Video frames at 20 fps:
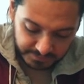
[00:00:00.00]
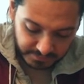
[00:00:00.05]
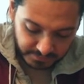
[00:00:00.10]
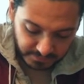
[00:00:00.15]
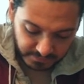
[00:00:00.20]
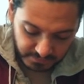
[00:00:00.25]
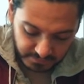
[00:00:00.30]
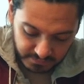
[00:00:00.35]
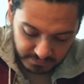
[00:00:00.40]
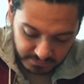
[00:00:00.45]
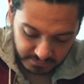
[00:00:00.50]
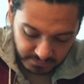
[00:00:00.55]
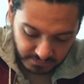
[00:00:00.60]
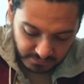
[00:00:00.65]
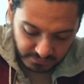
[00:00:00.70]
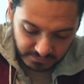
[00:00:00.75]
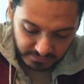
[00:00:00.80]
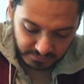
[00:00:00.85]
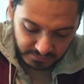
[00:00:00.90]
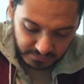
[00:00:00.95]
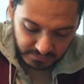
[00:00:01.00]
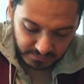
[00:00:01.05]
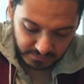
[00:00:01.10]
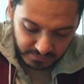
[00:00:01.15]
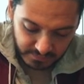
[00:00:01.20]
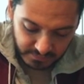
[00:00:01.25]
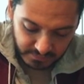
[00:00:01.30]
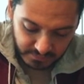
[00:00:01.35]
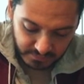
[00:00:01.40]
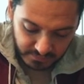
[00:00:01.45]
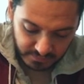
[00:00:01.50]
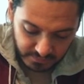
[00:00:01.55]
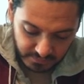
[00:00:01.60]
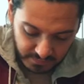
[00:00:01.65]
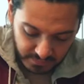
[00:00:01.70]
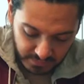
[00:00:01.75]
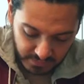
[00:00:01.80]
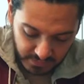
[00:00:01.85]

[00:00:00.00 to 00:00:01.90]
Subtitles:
[no speech]